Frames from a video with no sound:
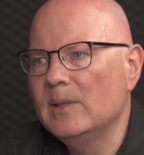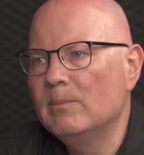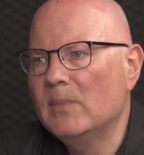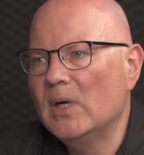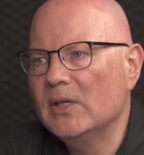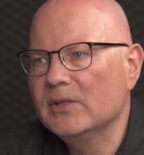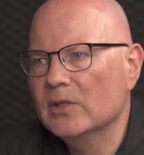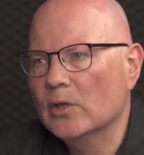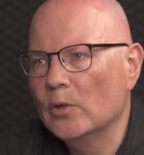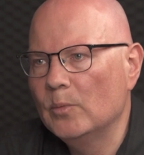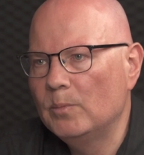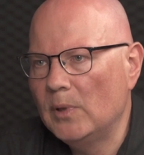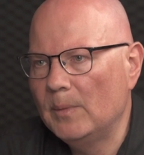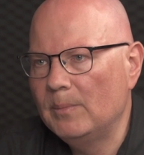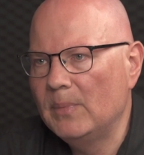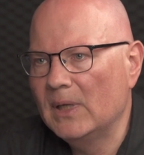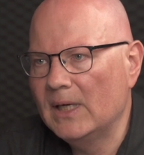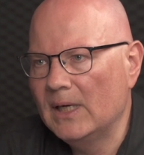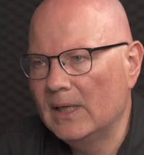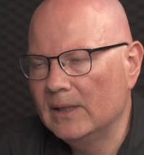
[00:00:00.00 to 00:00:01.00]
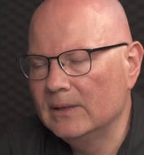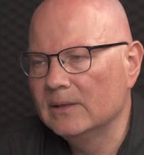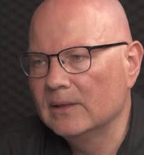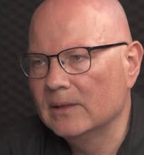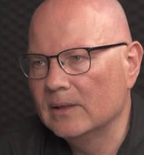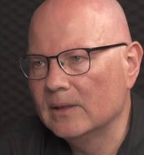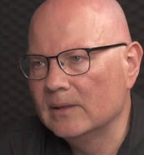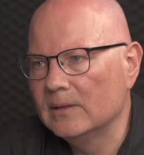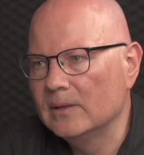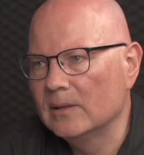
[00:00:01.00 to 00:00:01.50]
Moscow
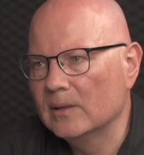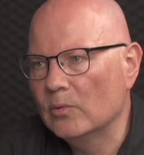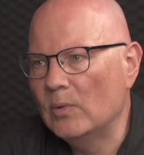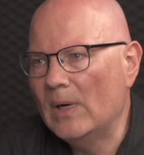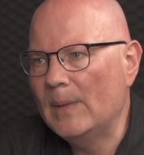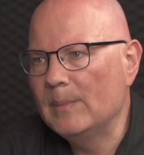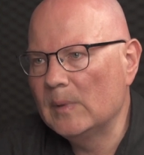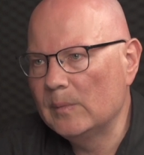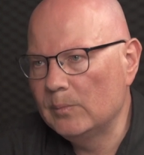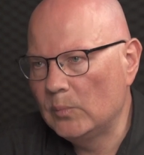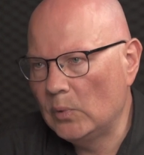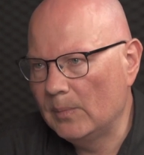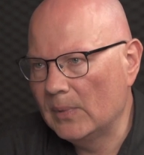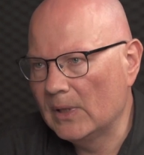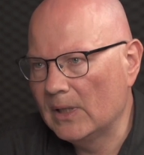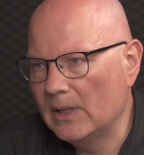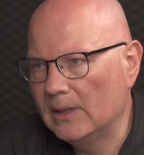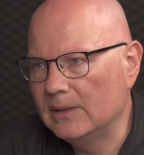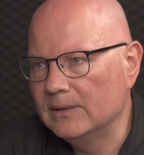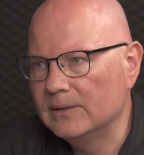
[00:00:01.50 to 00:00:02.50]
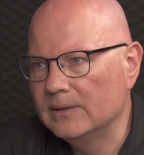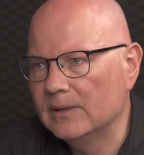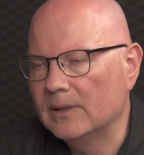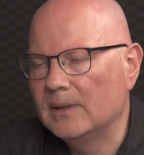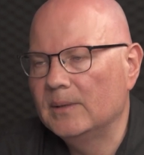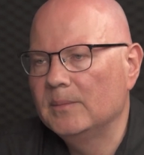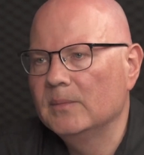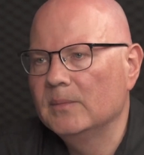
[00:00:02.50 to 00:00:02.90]
propaganda, the Kremlin propaganda